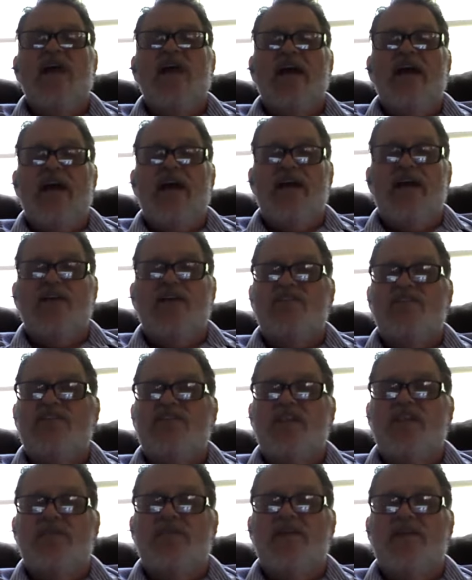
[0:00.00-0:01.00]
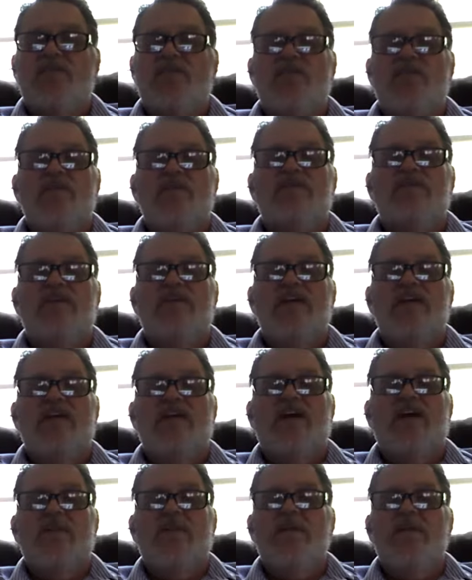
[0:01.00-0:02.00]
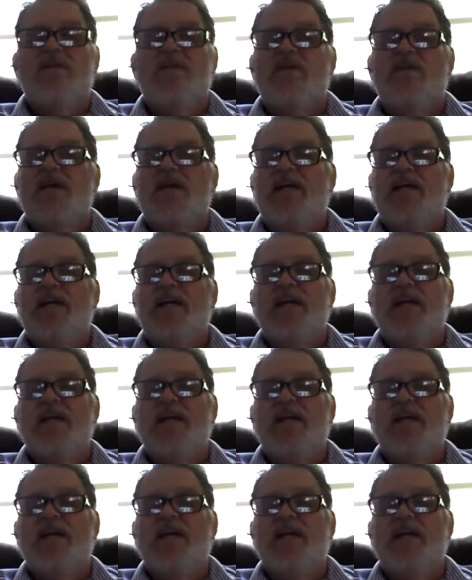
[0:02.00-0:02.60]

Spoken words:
in your civic groups, in your community